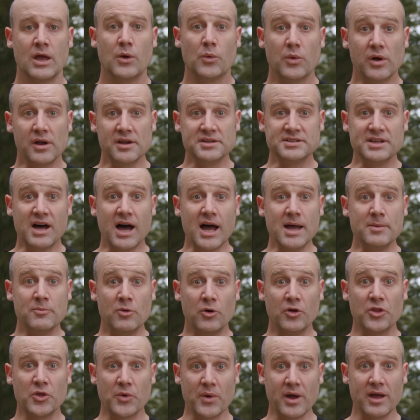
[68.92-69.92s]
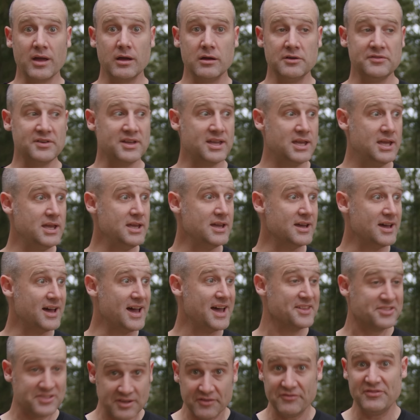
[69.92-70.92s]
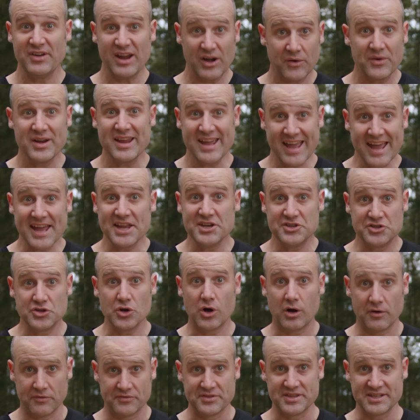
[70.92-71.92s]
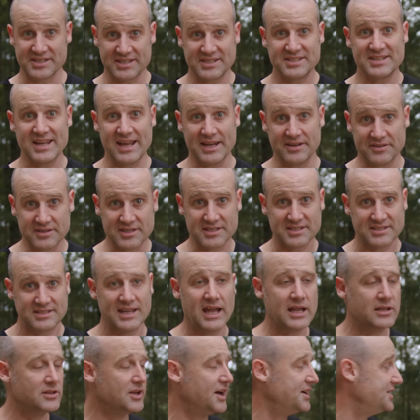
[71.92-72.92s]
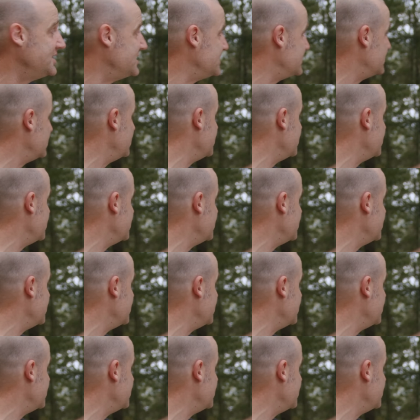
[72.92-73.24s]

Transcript: Whereas I'm all the way over here at the very edge of the state. The state line is